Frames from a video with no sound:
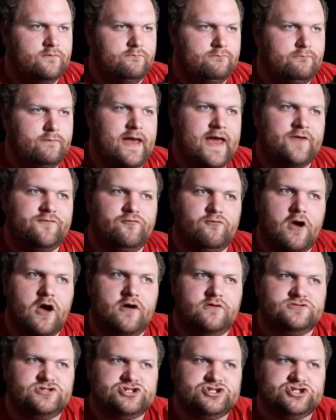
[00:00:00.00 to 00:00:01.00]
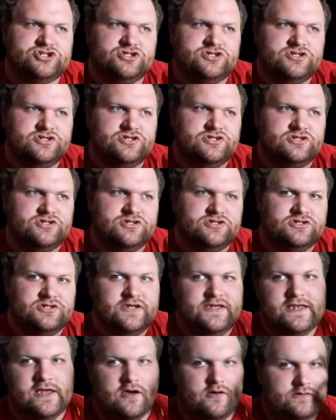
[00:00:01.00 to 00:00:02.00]
Matt Roach.
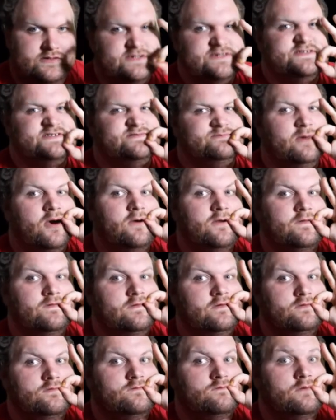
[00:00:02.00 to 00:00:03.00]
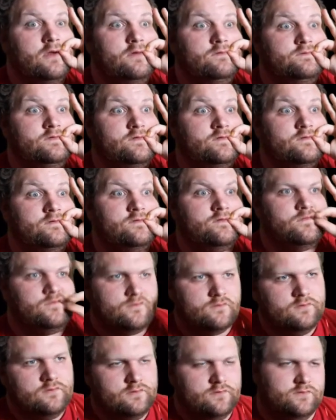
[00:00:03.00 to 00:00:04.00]
He always smoking those roaches.
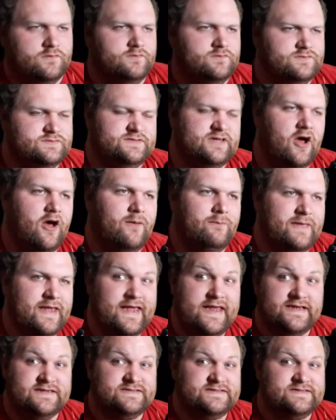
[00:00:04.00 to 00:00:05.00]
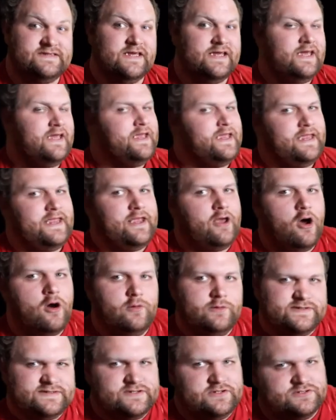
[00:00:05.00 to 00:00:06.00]
Tom East. He
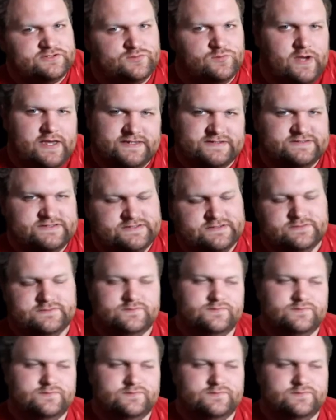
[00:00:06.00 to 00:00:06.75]
always goes west.